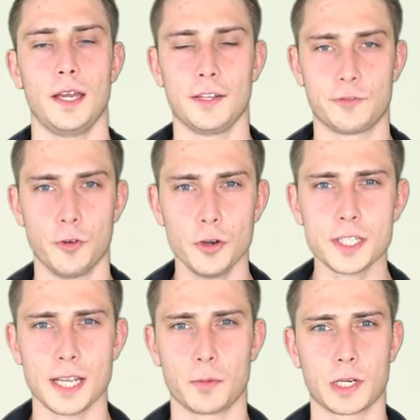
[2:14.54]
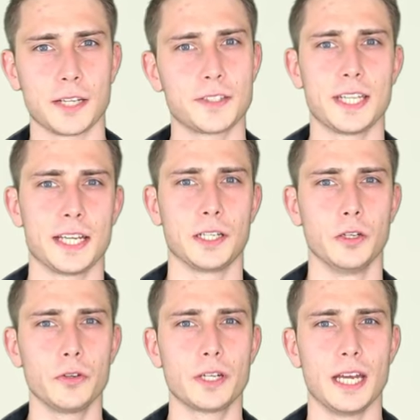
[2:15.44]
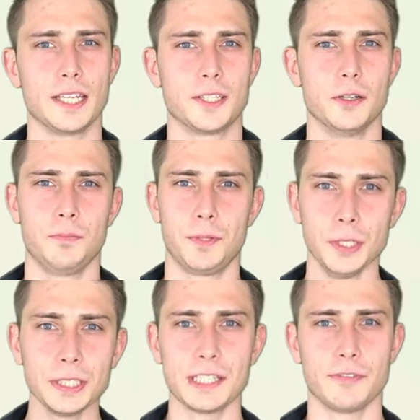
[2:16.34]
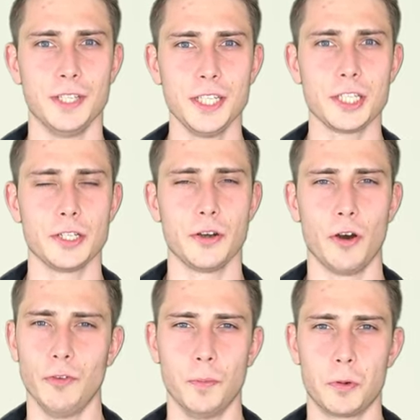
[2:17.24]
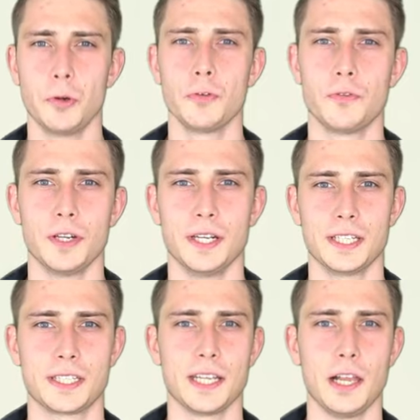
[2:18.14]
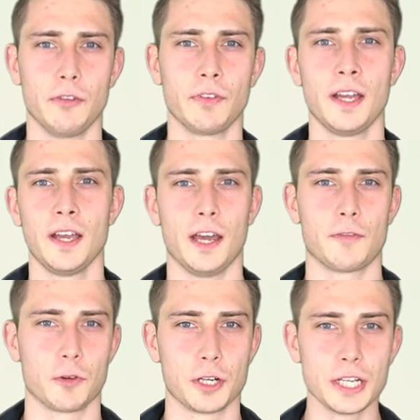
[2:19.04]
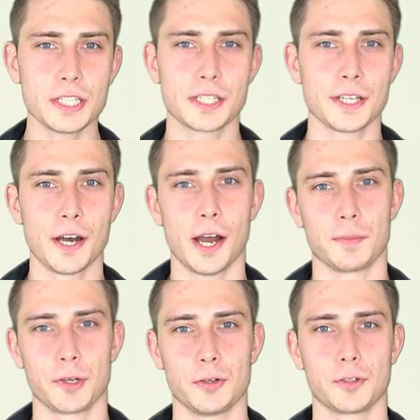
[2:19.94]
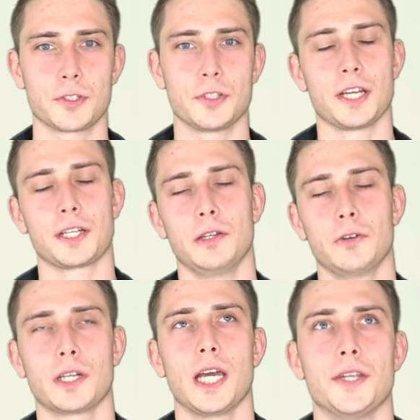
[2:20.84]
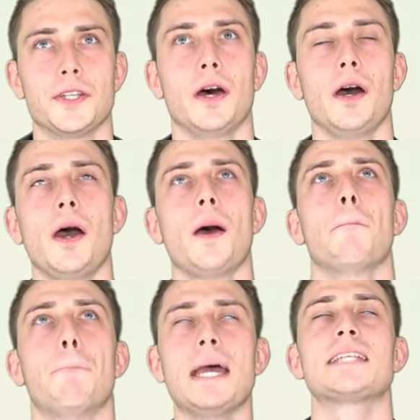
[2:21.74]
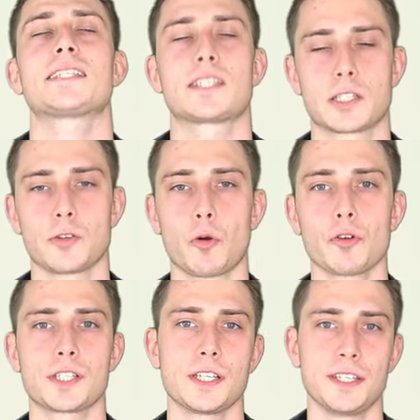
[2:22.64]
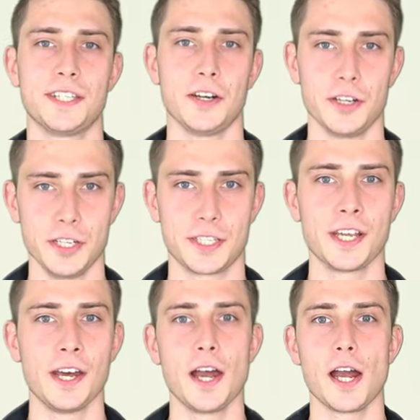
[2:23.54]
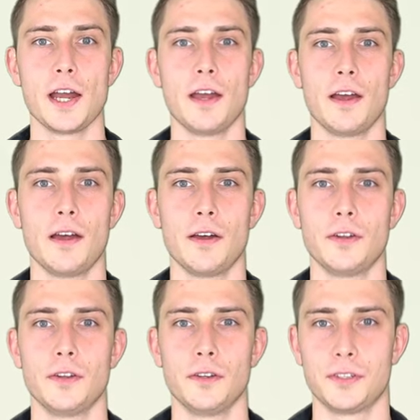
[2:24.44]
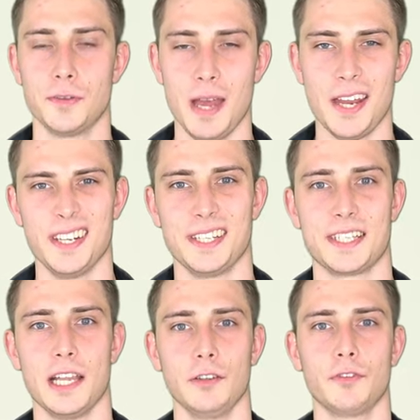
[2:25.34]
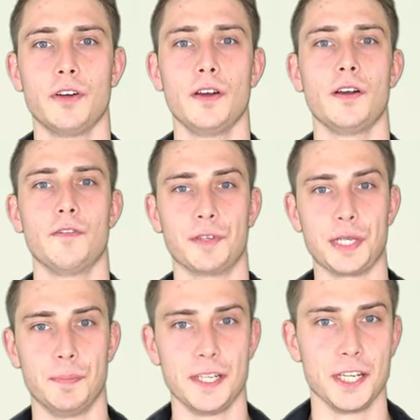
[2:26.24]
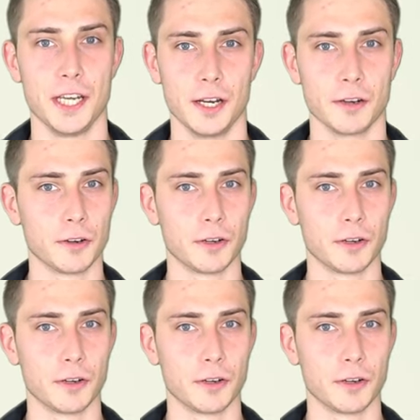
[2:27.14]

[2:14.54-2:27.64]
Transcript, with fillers: At first, I would like to take a look at the pure definition of a proof in itself. And for this, I'm going to take a look at the best source there is. The man itself, Wikipedia.